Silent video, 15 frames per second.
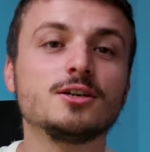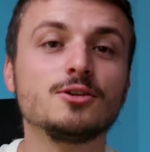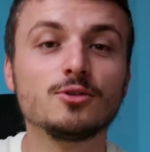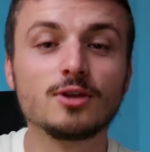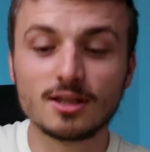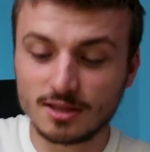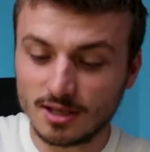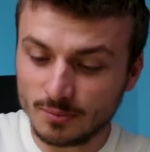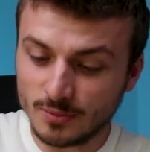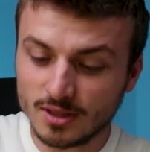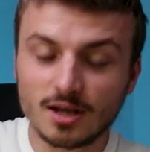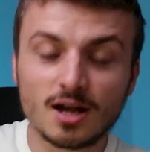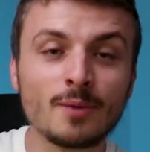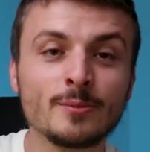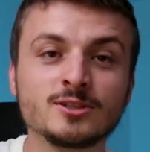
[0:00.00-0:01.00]
You can tell me in
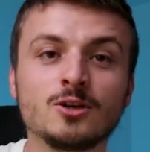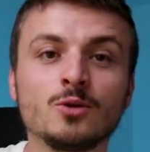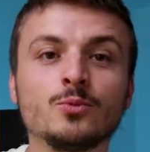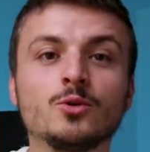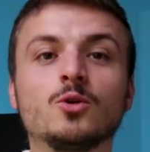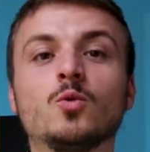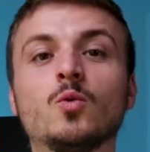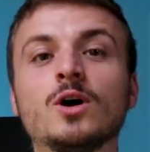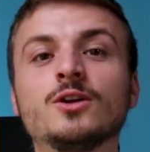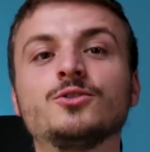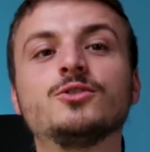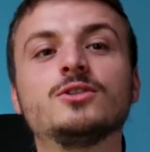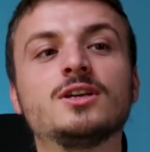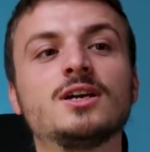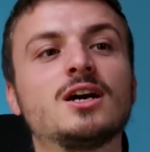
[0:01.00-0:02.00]
the comments down below, what do
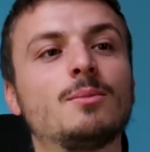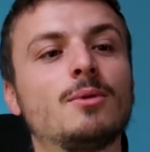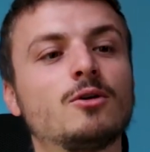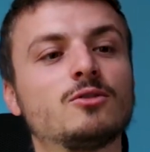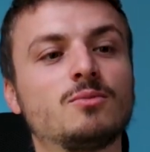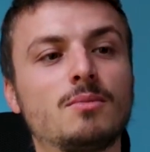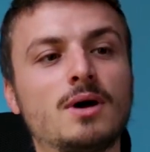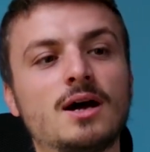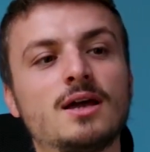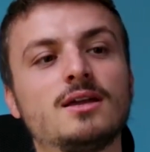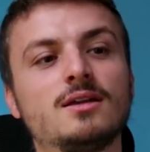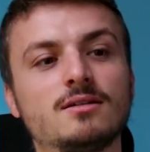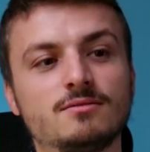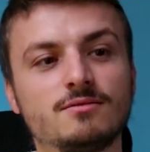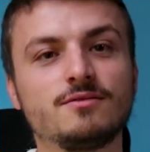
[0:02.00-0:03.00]
you think about my
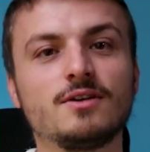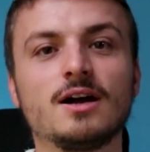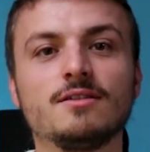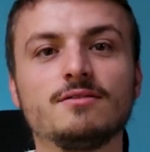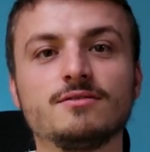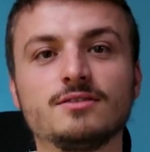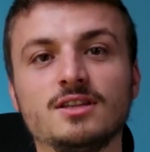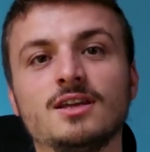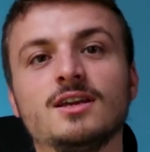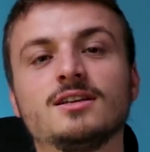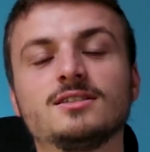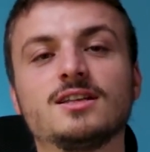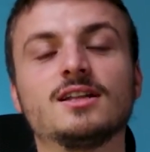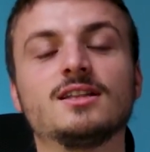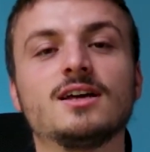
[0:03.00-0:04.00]
5 things
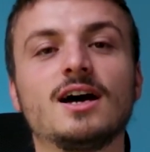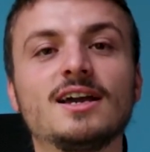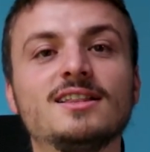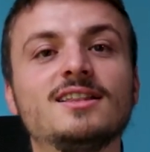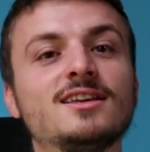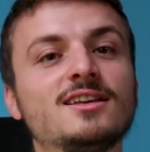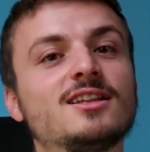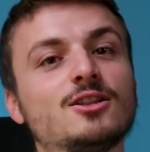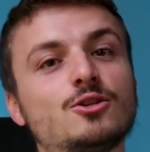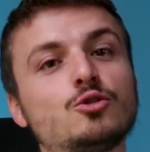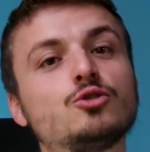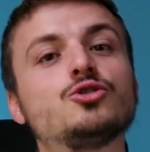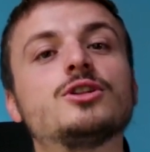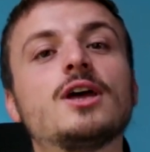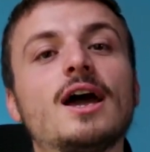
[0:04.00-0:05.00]
that I think that you
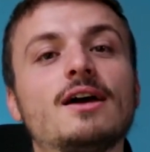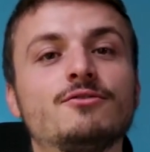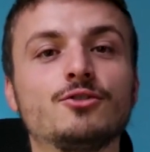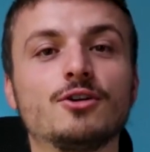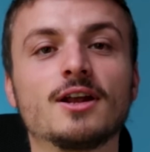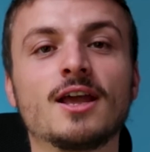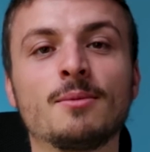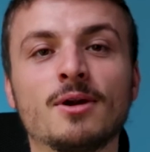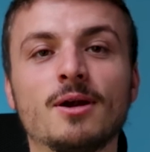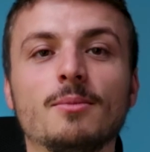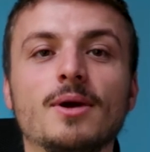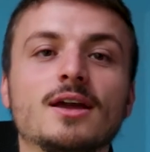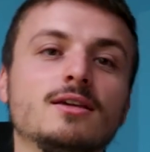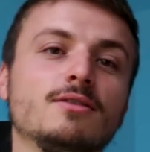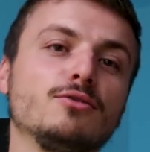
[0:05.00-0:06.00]
should have in your camera
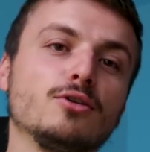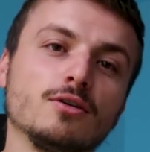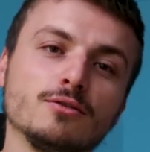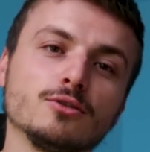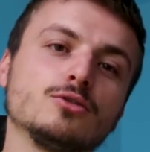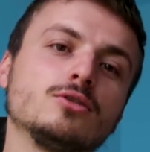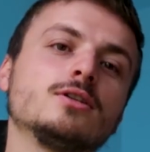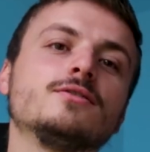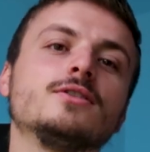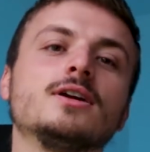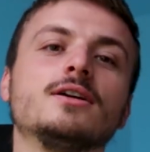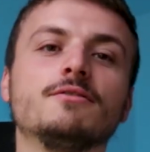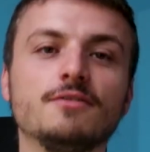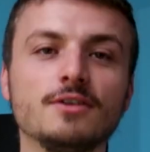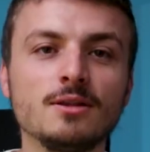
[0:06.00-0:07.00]
bag if you're a photographer
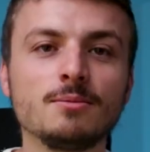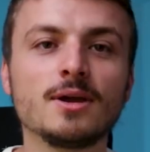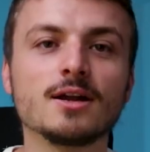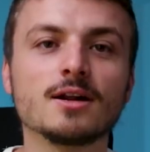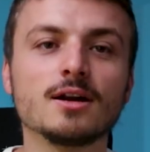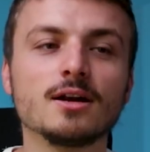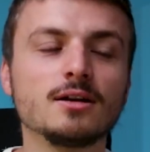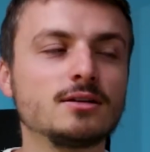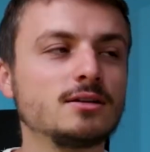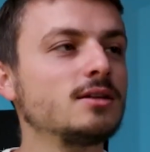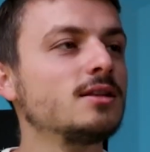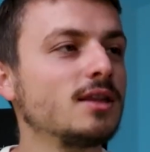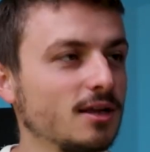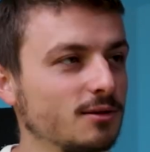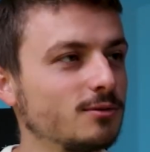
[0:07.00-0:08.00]
and filmmaker.
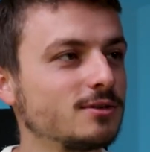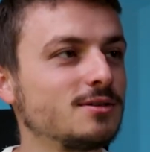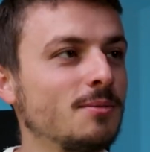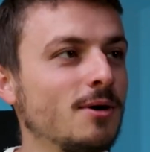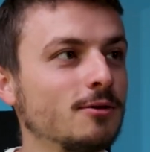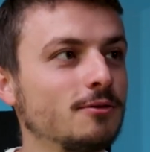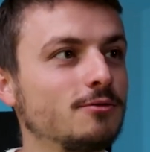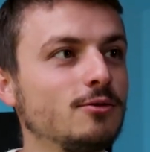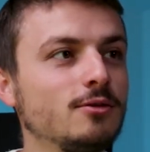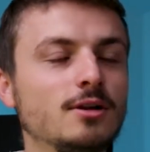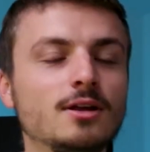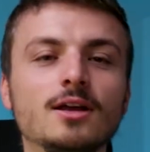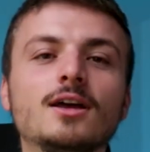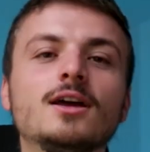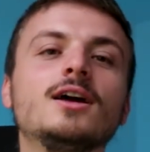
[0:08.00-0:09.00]
That was a mouthful.
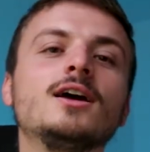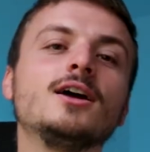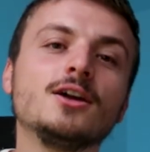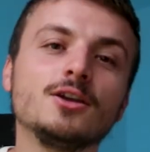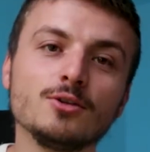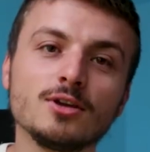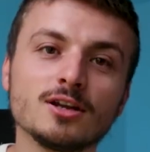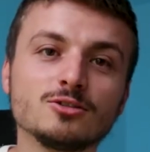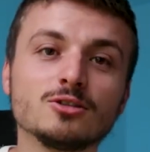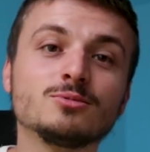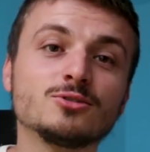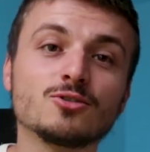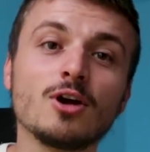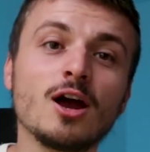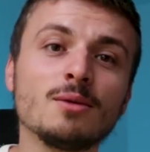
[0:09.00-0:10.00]
You can
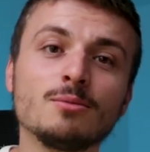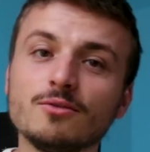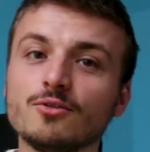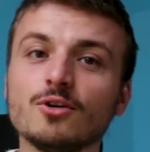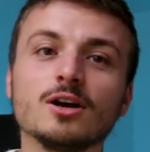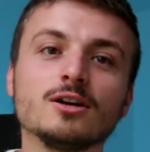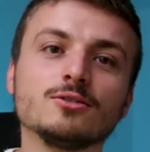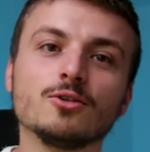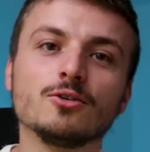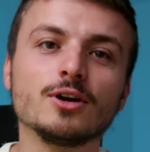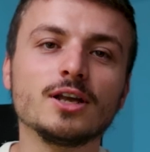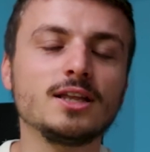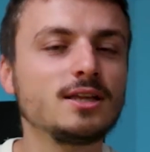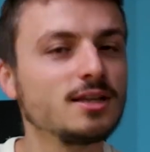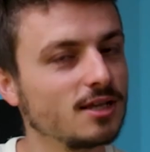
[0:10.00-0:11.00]
subscribe if you aren't
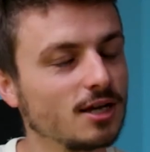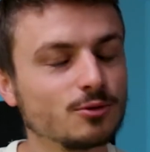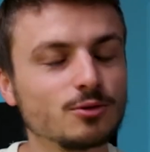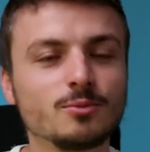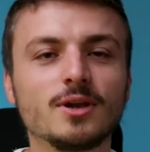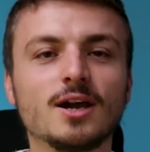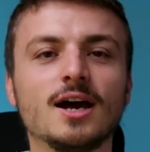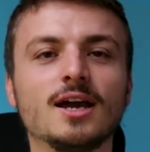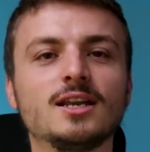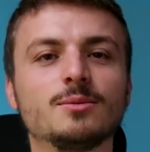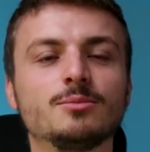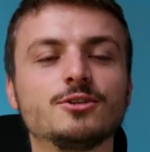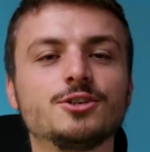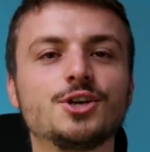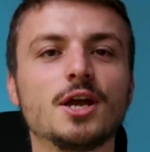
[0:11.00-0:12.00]
already, that would be highly
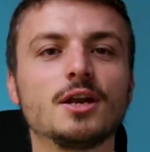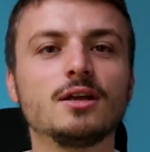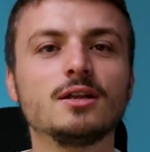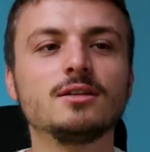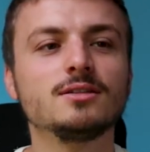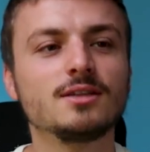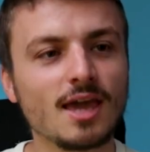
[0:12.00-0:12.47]
appreciated.